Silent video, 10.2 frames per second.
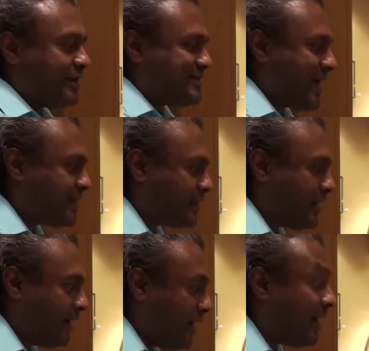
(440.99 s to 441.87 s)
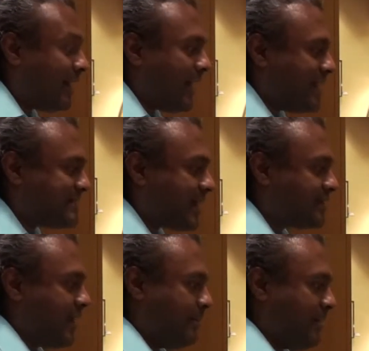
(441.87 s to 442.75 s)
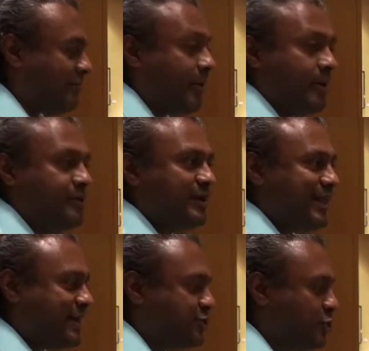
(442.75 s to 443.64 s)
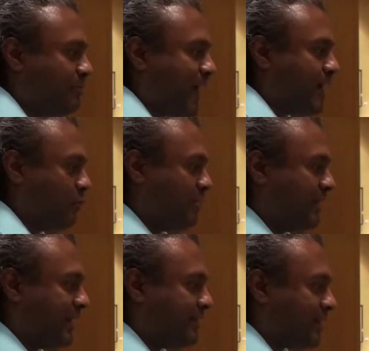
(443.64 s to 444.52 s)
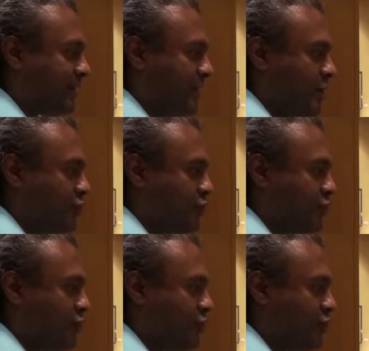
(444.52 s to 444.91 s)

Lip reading: test name, if I were using that should pattern, would be like this.